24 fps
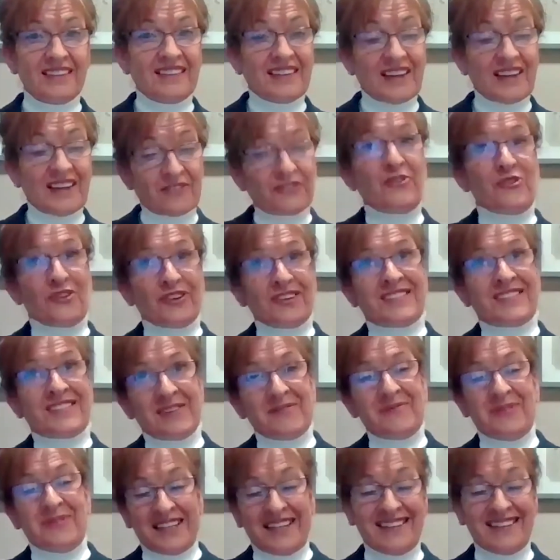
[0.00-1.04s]
Of course
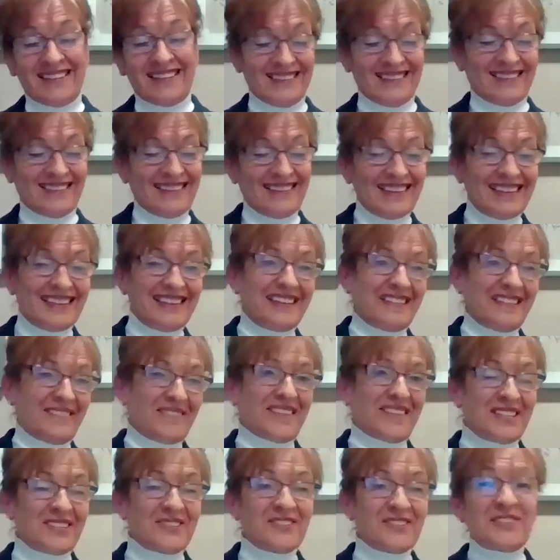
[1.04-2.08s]
it would.
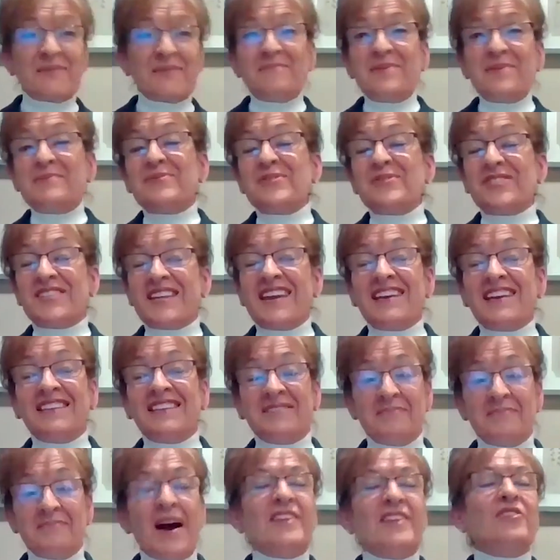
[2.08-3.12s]
You know, some people say,
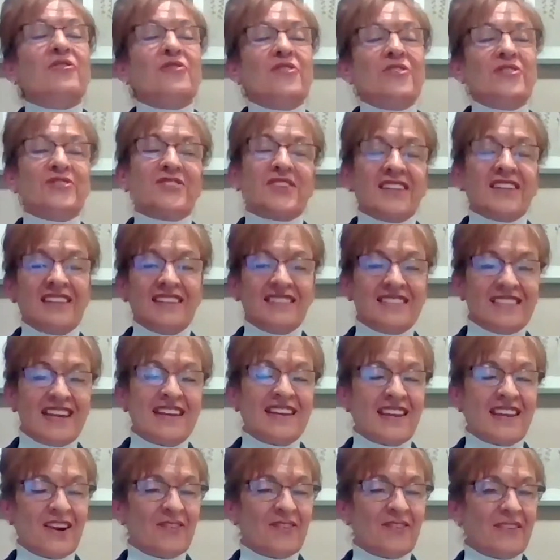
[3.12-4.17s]
my lawyer's going to take
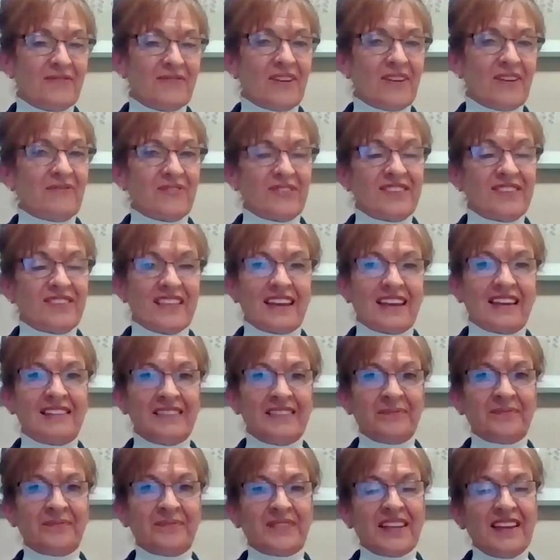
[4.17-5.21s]
care of everything.
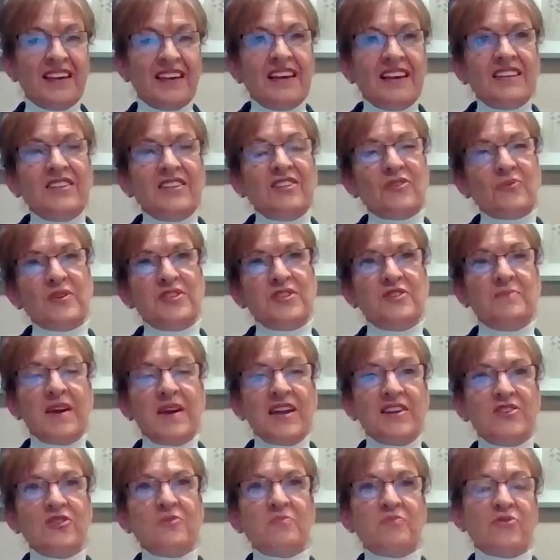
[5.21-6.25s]
You know, when you
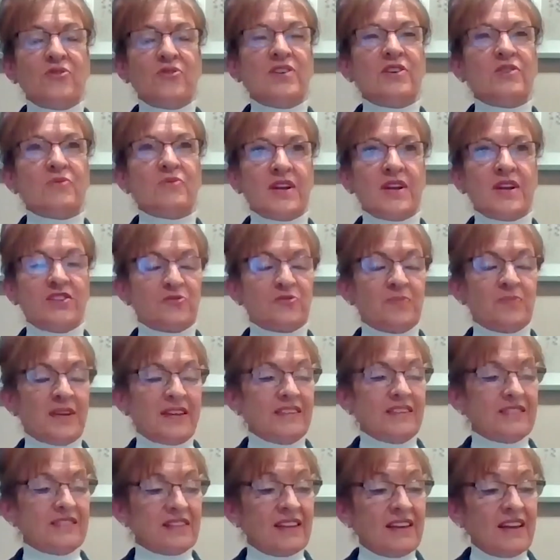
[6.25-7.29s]
make your
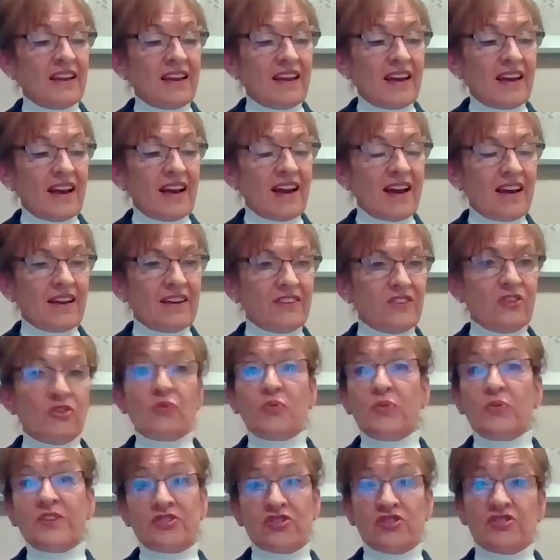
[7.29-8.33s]
pre-arrangement, your
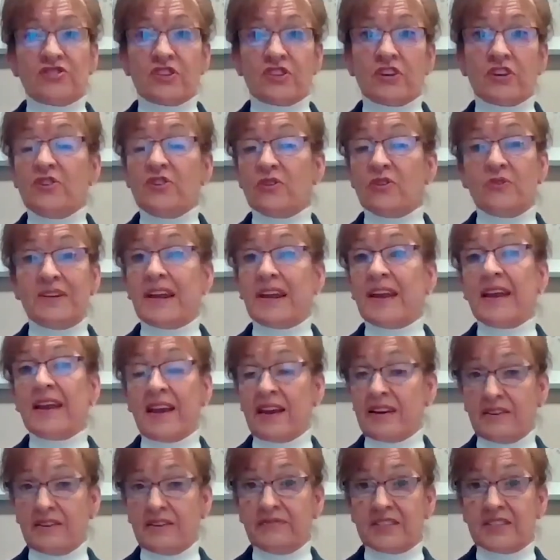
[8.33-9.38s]
wishes are known ahead
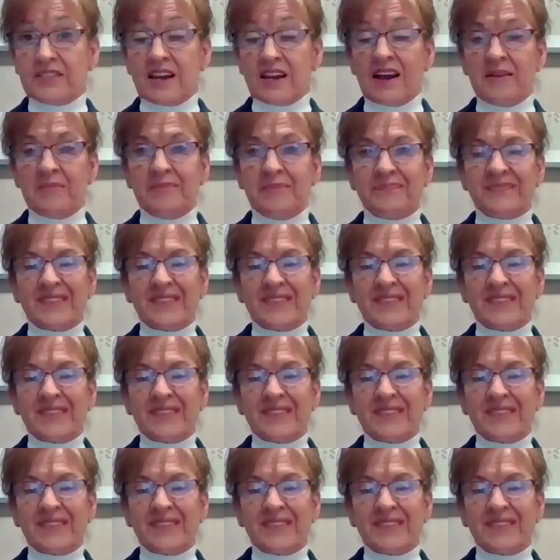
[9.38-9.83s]
of time.